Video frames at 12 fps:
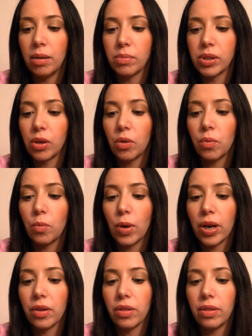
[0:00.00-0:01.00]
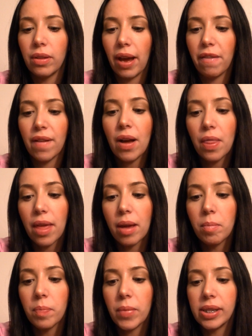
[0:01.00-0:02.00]
So where I found
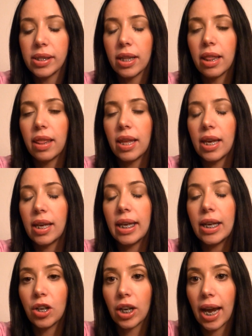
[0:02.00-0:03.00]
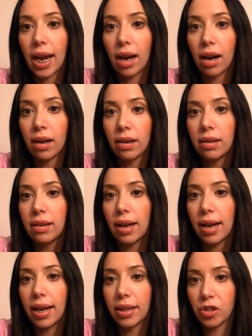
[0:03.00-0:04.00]
them is in the ear care
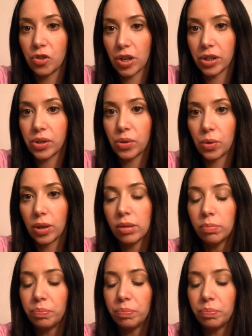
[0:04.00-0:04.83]
at the drugstore.